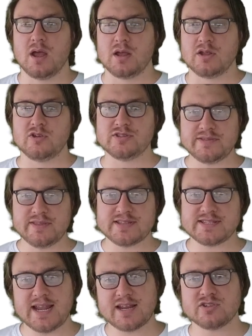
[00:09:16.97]
Using the
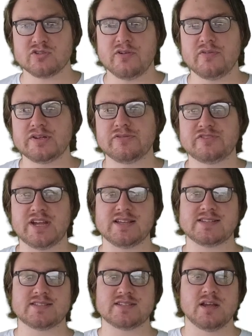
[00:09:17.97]
second derivative
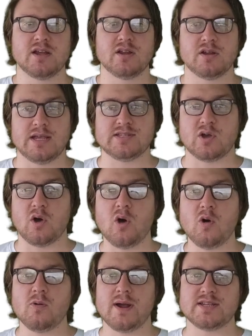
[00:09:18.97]
test is
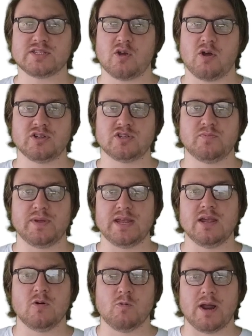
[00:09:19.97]
always going to
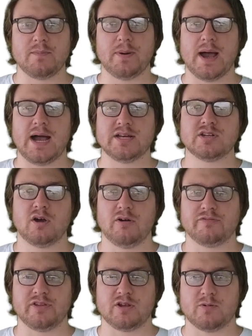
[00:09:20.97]
be one part
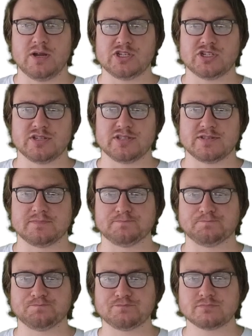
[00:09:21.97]
of the questions.
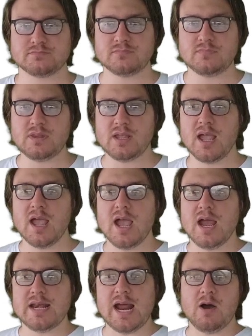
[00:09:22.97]

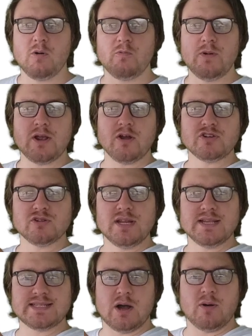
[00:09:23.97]
Now we're going to
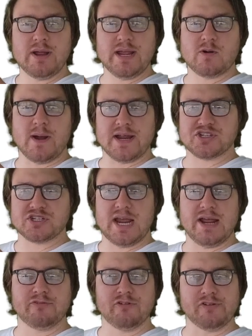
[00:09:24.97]
list our equation
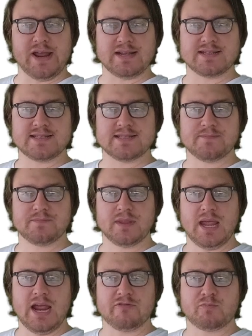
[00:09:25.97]
f of x,
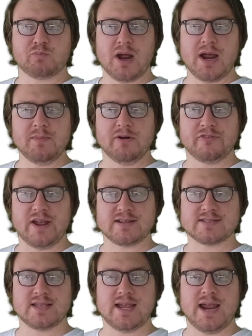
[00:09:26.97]
f prime of
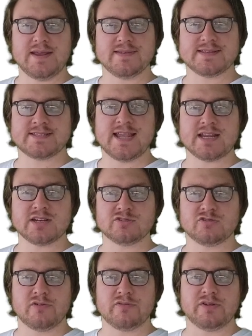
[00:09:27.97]
x, and the second
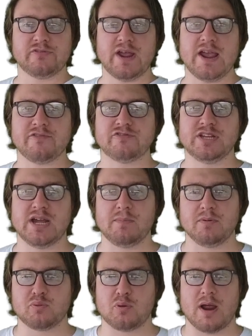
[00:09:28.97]
derivative f
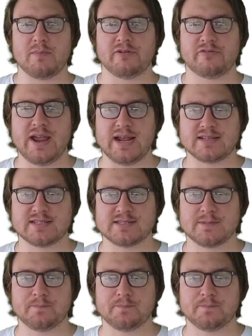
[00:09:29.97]
double prime of x.